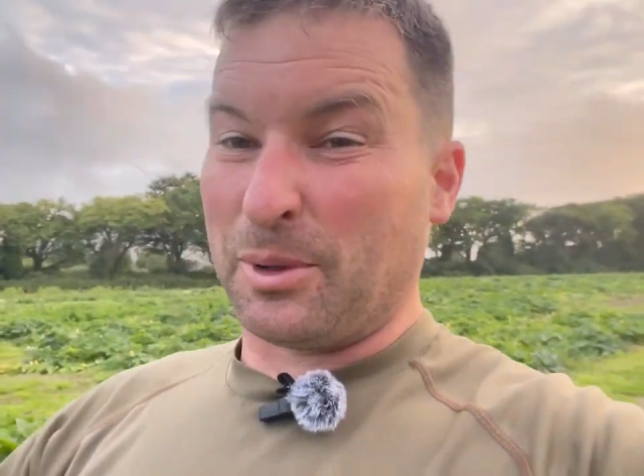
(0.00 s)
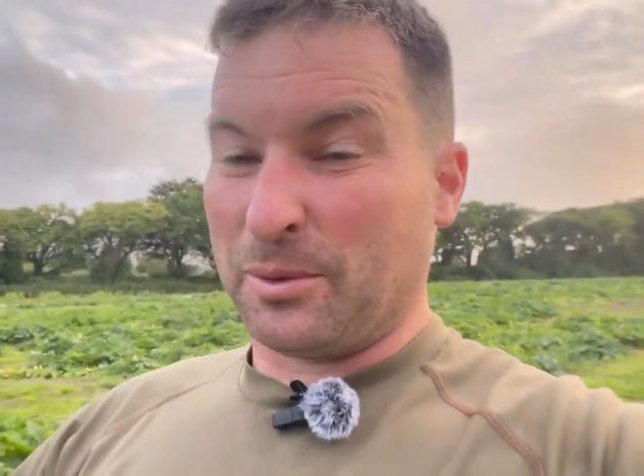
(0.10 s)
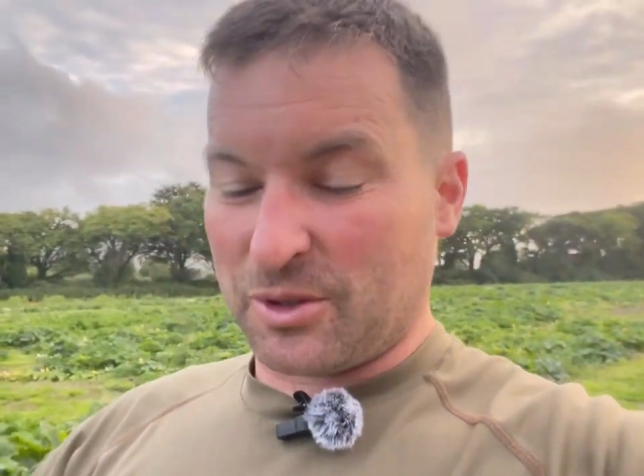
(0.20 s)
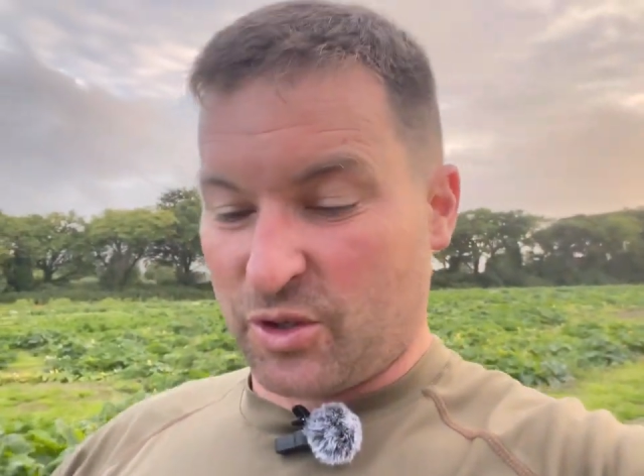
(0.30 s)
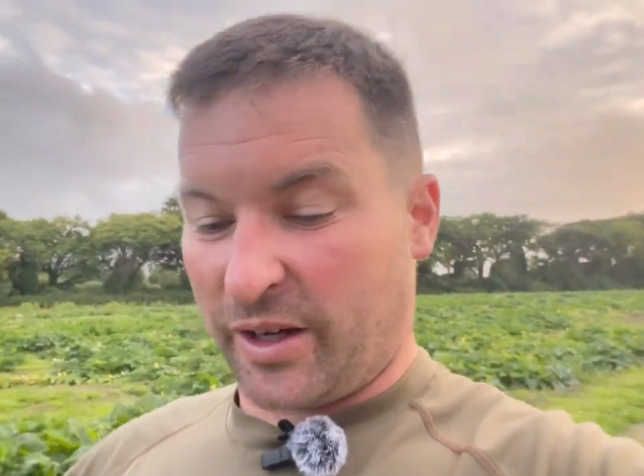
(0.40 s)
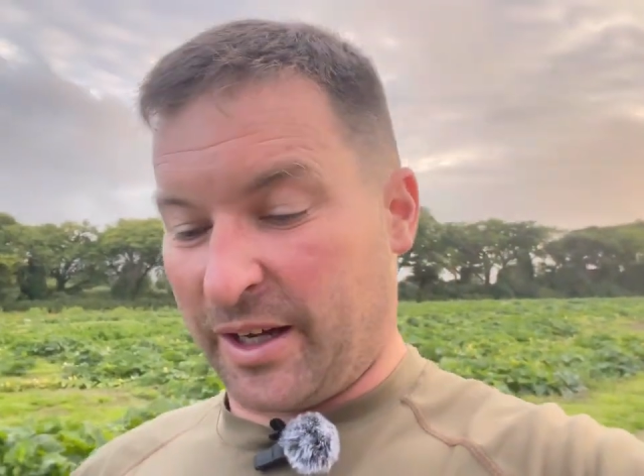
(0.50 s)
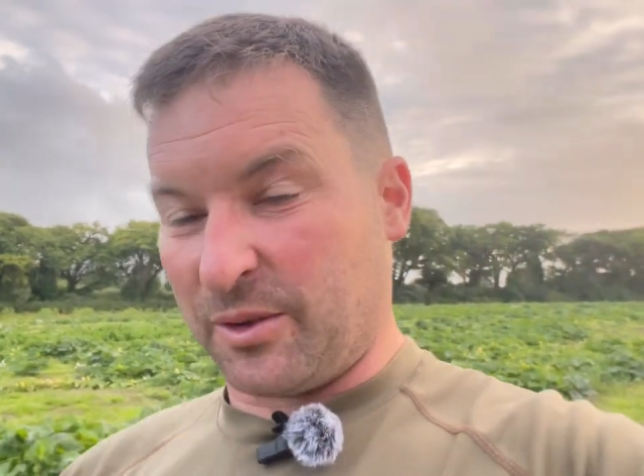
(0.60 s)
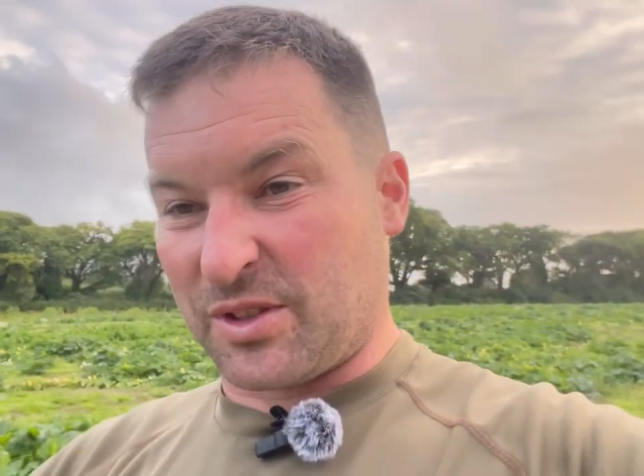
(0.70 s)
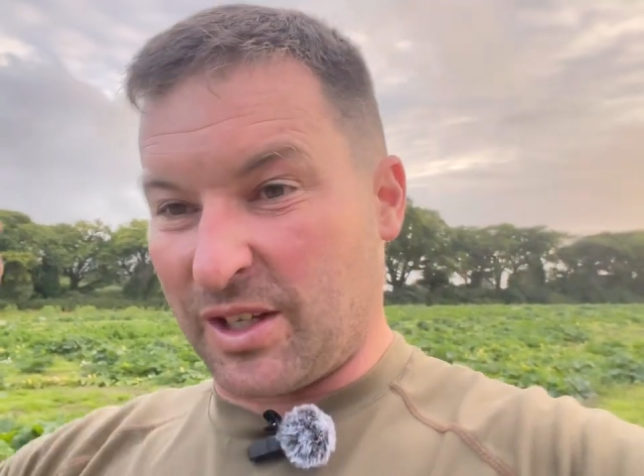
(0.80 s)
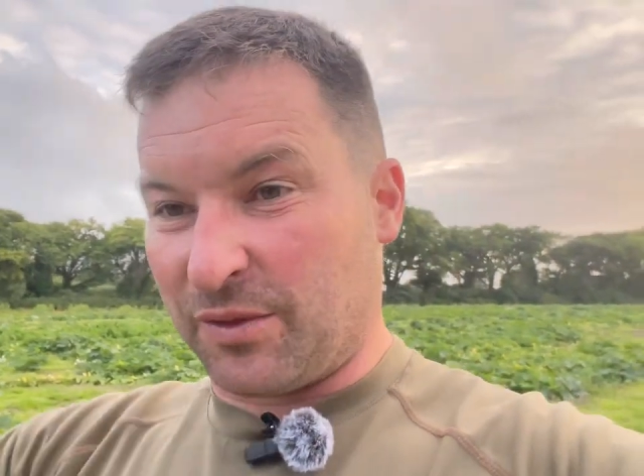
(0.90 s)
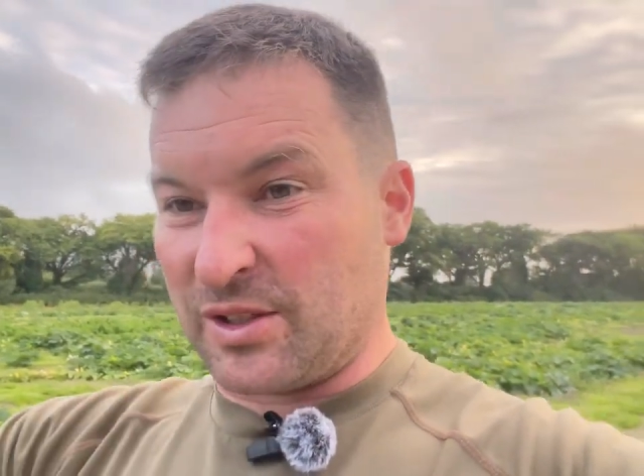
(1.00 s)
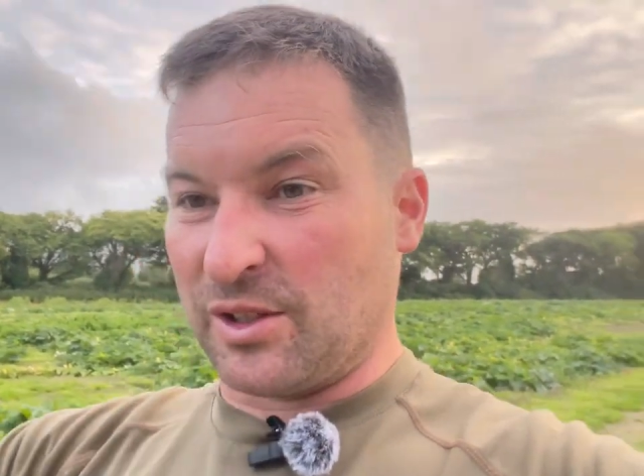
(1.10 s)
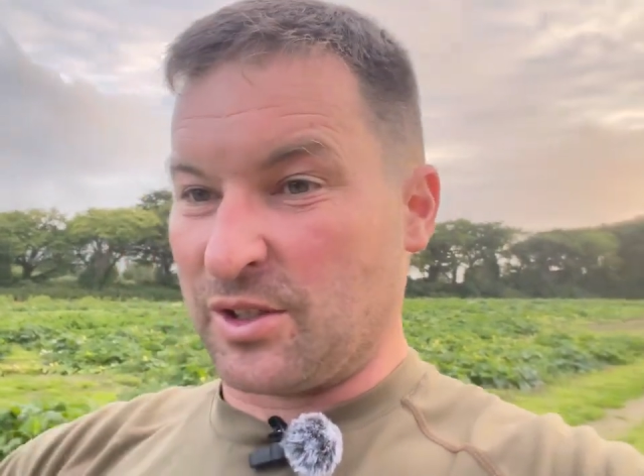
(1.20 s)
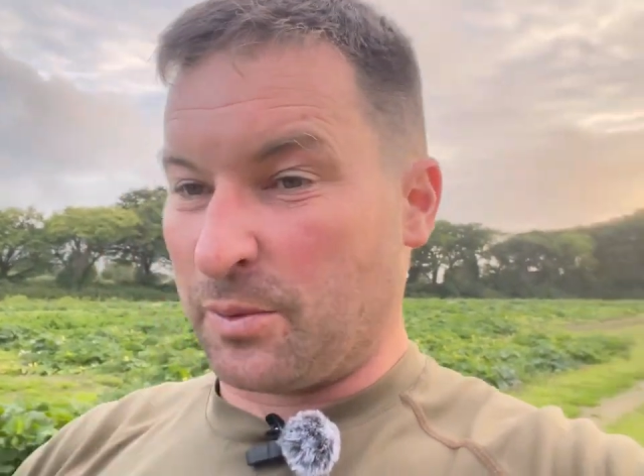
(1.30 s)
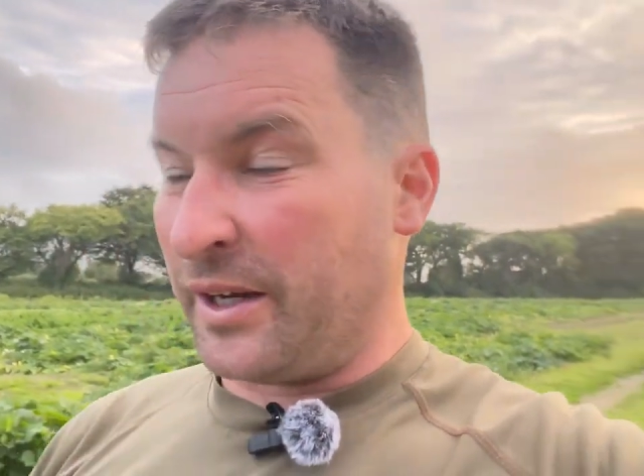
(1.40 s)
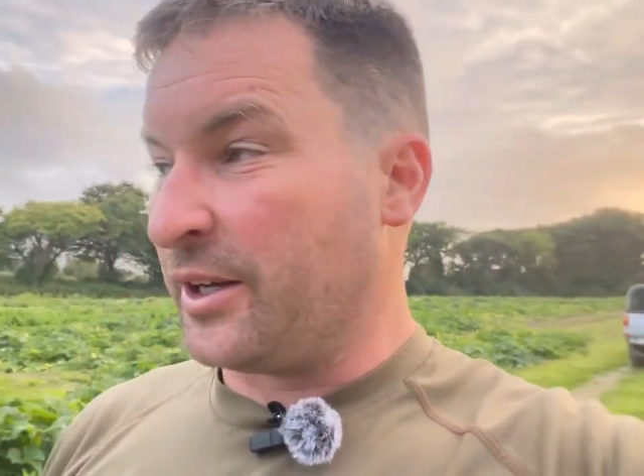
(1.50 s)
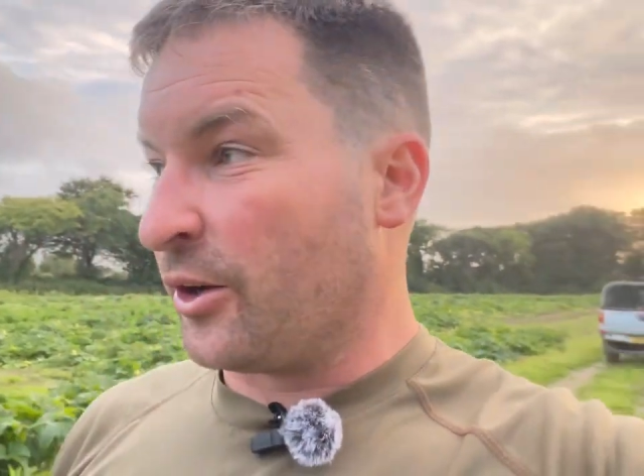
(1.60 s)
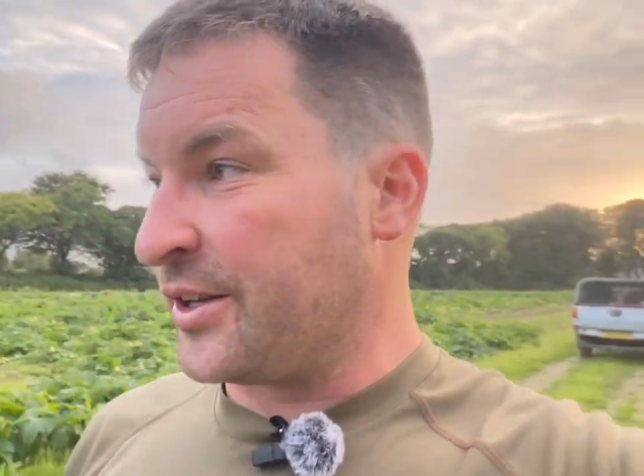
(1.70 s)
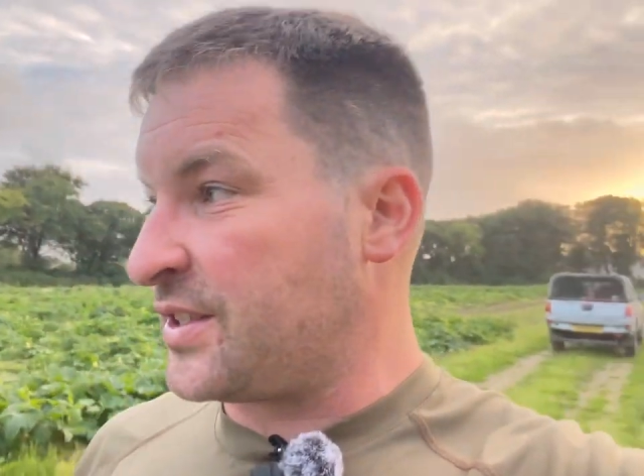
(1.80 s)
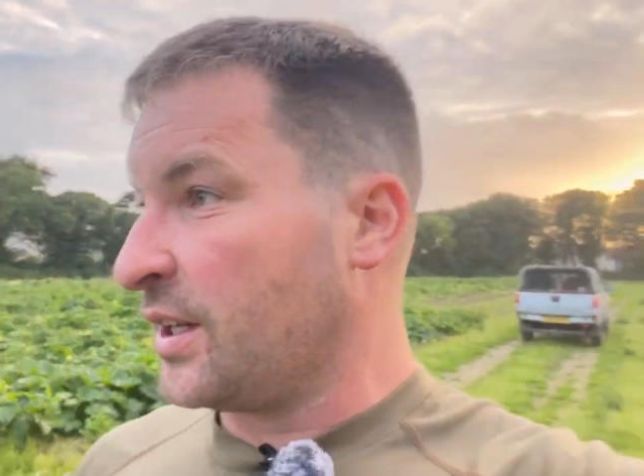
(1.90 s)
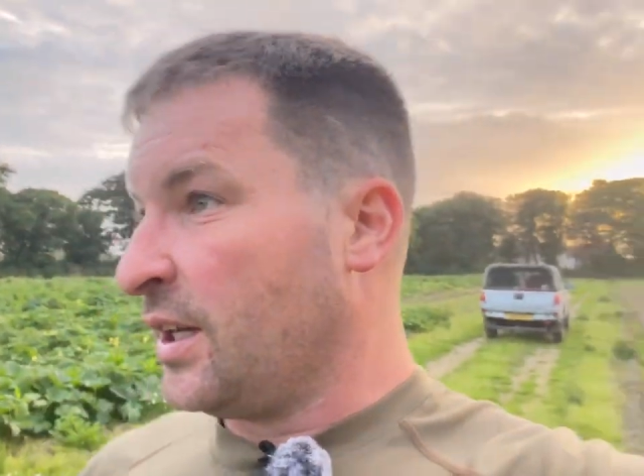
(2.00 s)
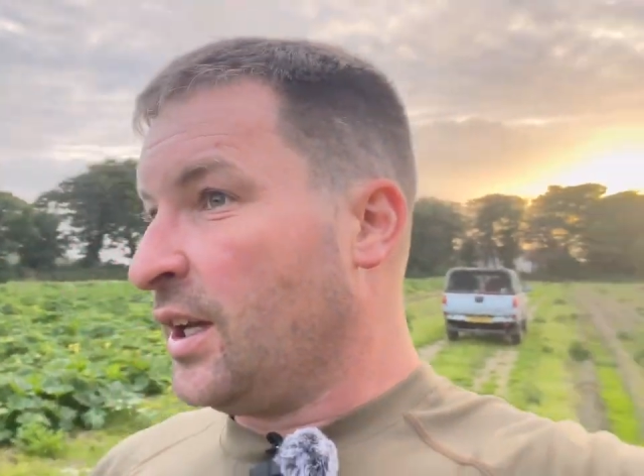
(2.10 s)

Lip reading: but we'll try. We'll see if there's loads of wind noise.